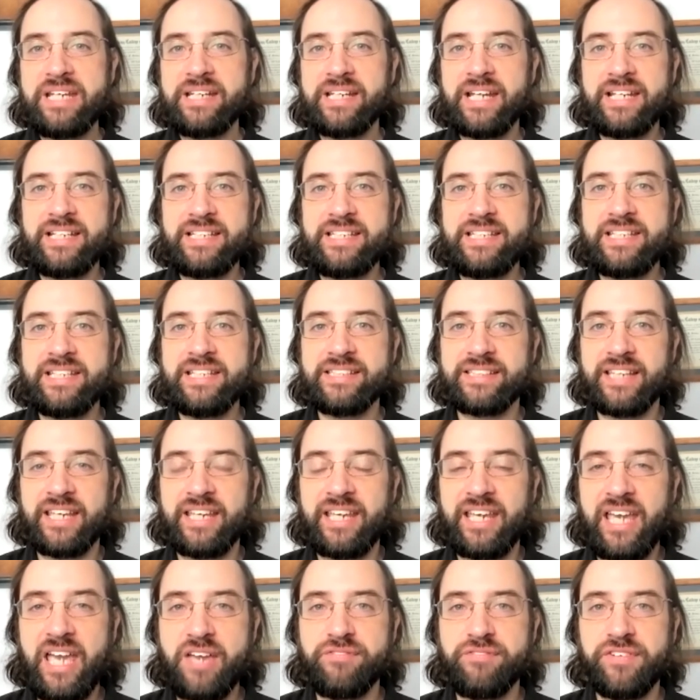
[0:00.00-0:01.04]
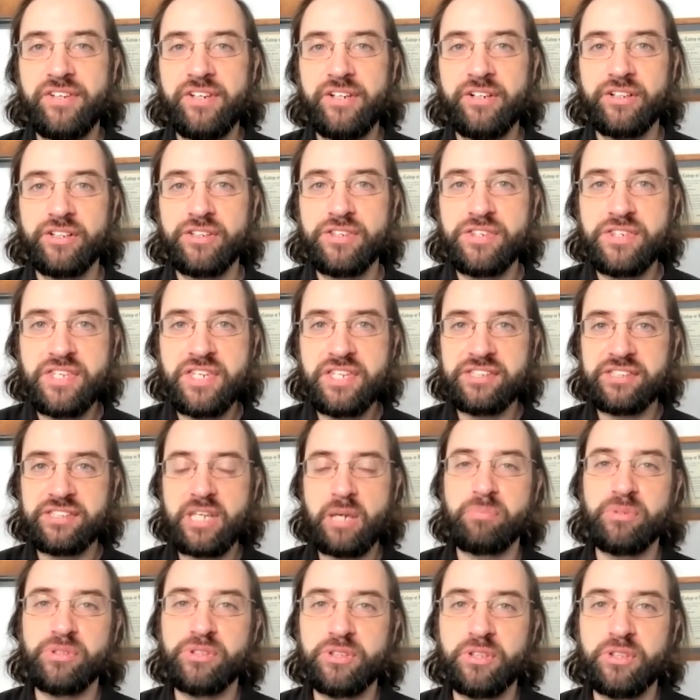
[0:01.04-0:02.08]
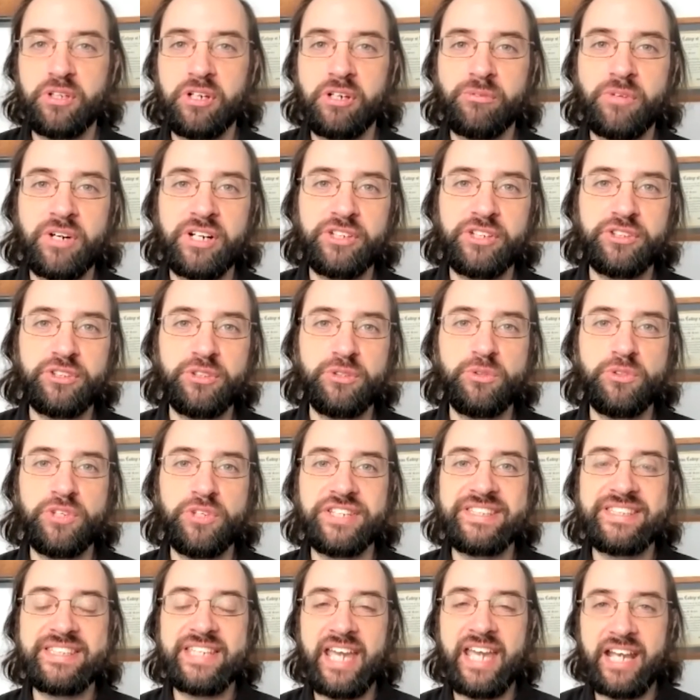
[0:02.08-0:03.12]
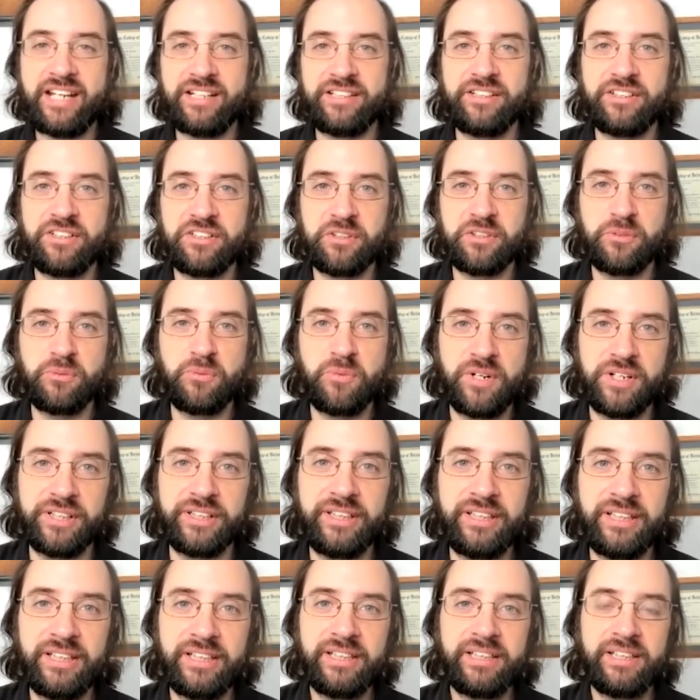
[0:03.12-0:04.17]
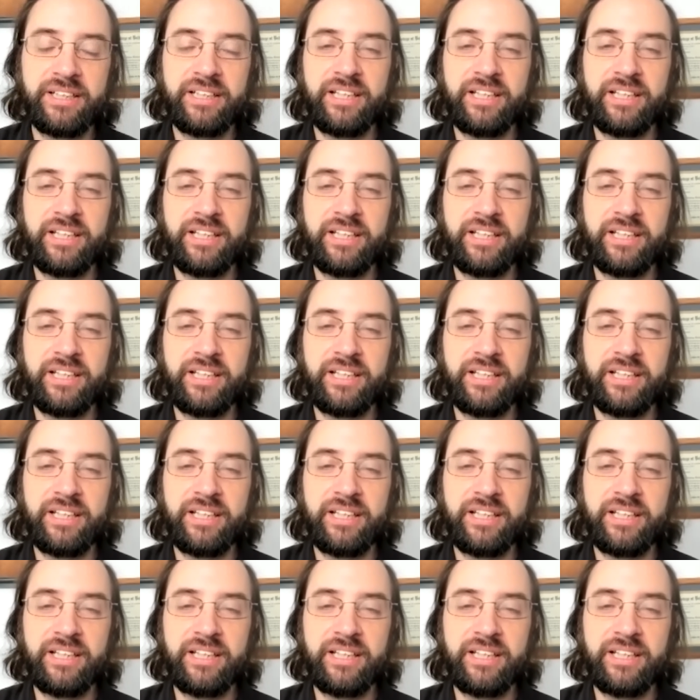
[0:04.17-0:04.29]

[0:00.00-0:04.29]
ideas I have here. In this episode, I want to do the technical one,